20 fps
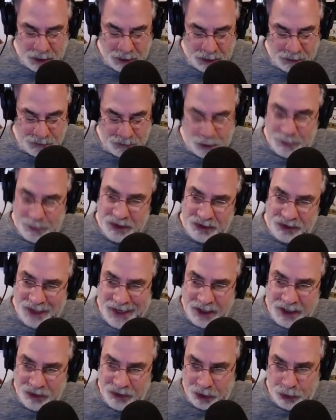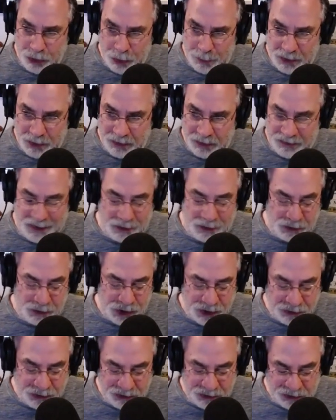from his days in criminal
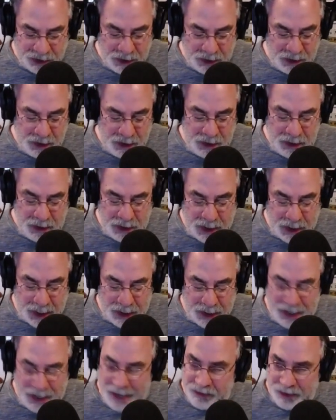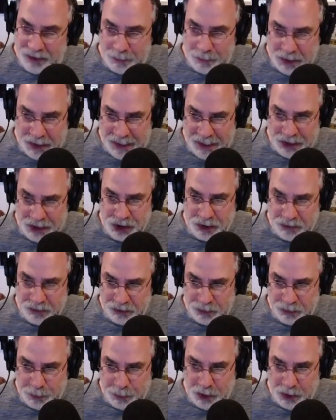intelligence and had some connection at
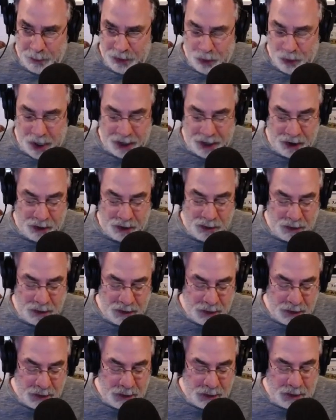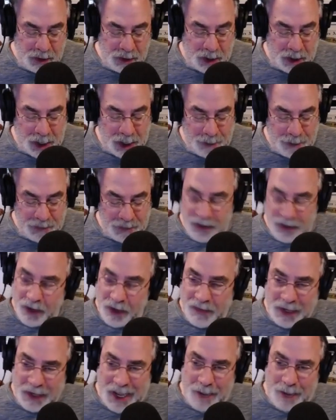the Spearmint Rhino. And
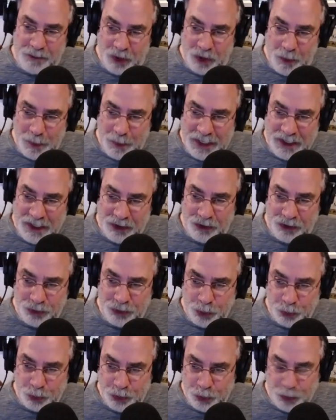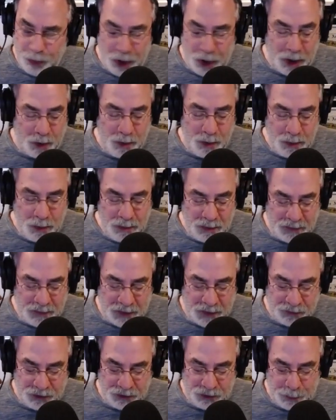another cop told me, because you do know
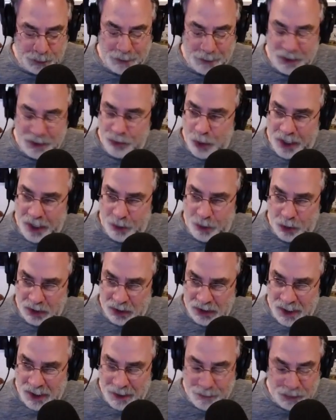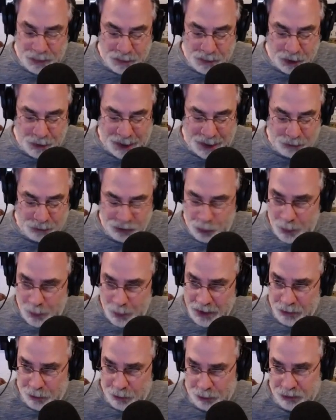that the Spearmint Rhino Club around
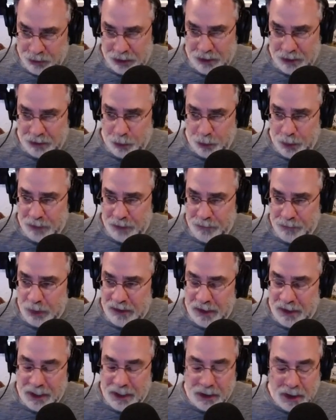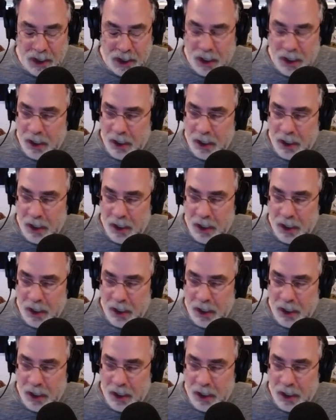2013, 2014